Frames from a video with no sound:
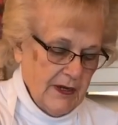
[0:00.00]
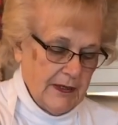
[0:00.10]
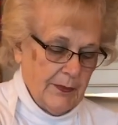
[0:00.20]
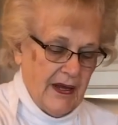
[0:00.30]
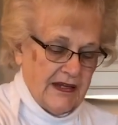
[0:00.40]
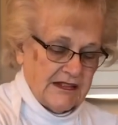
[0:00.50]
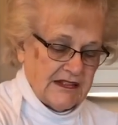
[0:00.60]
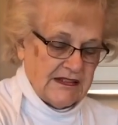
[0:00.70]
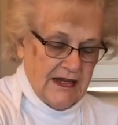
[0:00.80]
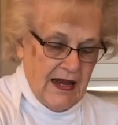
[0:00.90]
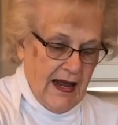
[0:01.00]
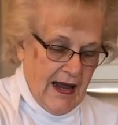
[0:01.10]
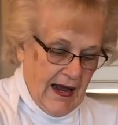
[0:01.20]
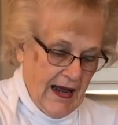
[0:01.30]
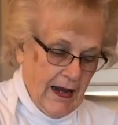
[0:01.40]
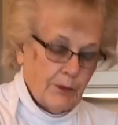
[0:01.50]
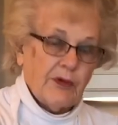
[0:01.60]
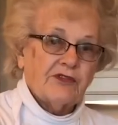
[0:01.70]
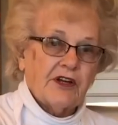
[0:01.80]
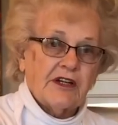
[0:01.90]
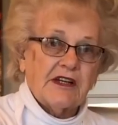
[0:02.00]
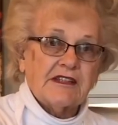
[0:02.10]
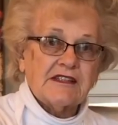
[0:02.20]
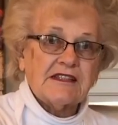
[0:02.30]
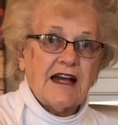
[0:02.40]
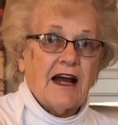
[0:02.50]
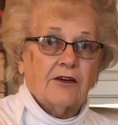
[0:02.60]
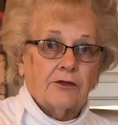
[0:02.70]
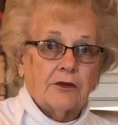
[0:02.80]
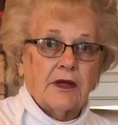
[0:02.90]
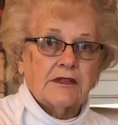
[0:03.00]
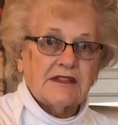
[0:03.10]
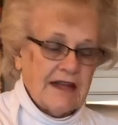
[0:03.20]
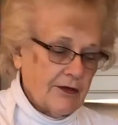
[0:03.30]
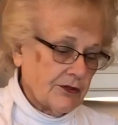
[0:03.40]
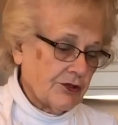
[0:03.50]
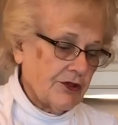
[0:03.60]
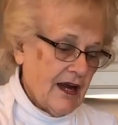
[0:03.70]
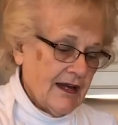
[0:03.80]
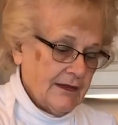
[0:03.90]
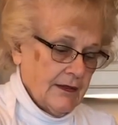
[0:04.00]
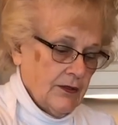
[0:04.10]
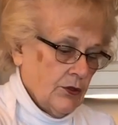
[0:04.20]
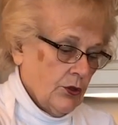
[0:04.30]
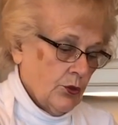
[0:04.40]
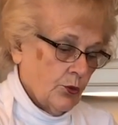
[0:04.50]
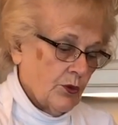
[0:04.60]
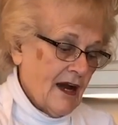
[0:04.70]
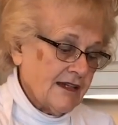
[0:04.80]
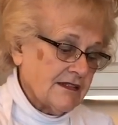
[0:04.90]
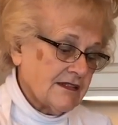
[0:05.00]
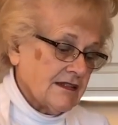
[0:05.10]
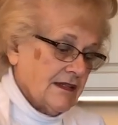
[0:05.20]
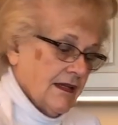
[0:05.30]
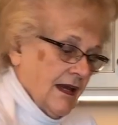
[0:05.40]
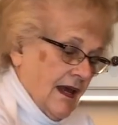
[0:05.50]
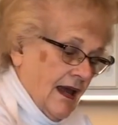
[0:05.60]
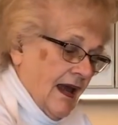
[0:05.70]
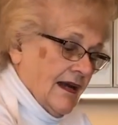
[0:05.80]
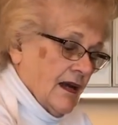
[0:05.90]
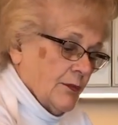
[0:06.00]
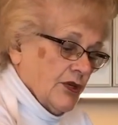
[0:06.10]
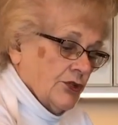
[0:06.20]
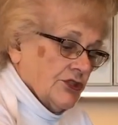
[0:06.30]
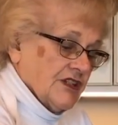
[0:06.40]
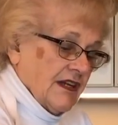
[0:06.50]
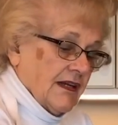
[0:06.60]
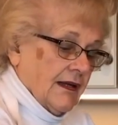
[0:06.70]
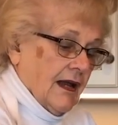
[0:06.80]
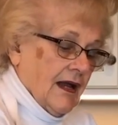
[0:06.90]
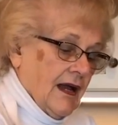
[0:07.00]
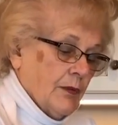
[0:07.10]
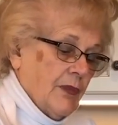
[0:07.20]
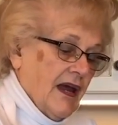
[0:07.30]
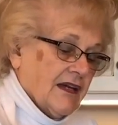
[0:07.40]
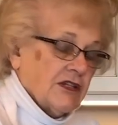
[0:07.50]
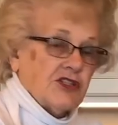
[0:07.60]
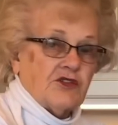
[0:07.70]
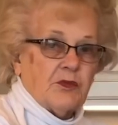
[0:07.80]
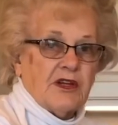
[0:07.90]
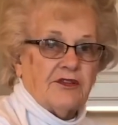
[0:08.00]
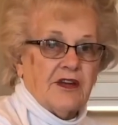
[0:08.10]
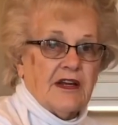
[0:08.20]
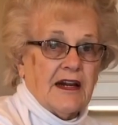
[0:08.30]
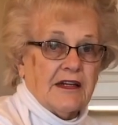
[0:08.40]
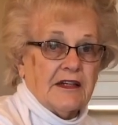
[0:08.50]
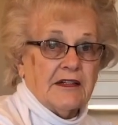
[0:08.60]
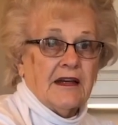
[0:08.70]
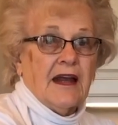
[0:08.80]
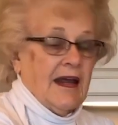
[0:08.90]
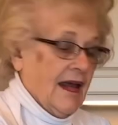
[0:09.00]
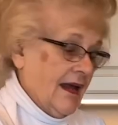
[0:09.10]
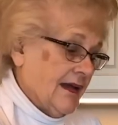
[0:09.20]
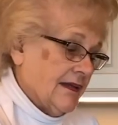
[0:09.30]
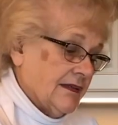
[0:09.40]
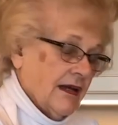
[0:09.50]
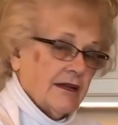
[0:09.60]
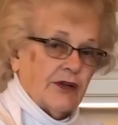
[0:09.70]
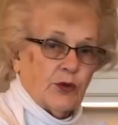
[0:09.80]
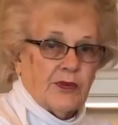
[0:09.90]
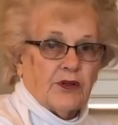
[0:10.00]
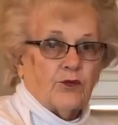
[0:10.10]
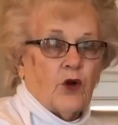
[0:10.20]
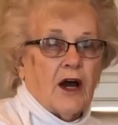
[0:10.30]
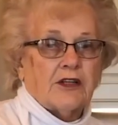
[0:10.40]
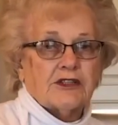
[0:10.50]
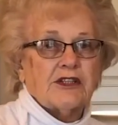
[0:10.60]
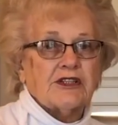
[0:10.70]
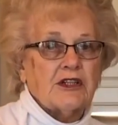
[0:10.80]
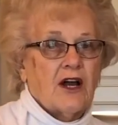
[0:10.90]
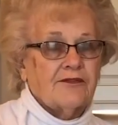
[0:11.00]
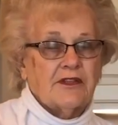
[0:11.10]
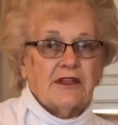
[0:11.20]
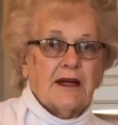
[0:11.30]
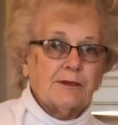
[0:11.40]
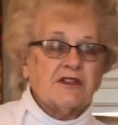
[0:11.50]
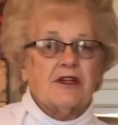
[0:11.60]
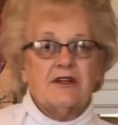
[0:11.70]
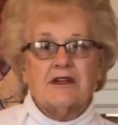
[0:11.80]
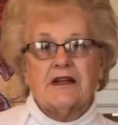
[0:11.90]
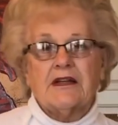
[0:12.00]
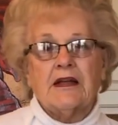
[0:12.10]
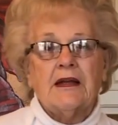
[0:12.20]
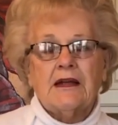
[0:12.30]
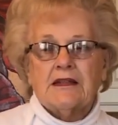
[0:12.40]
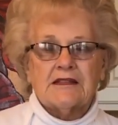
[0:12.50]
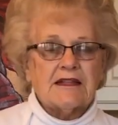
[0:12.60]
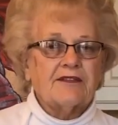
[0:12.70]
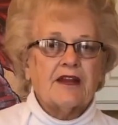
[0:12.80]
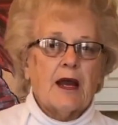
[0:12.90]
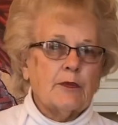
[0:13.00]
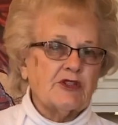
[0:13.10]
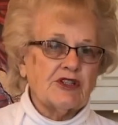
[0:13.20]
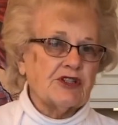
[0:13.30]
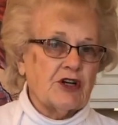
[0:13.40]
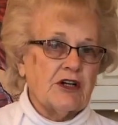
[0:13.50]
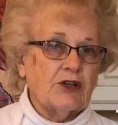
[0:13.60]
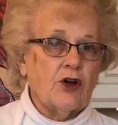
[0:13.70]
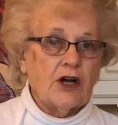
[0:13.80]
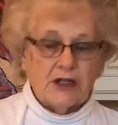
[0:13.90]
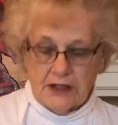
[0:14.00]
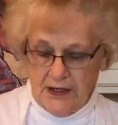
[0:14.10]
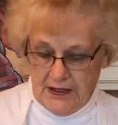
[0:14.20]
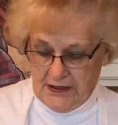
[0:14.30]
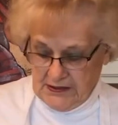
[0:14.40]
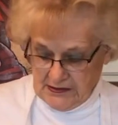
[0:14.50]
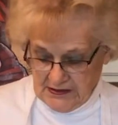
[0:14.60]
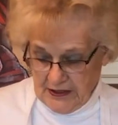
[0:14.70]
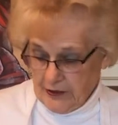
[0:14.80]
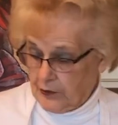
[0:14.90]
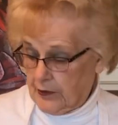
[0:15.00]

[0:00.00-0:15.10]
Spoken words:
paste, Bavarian style sauerkraut, rice, and I'll be using a package of beefy onion and a little bit of water to soften it up so that the stuffed cabbages aren't hard. So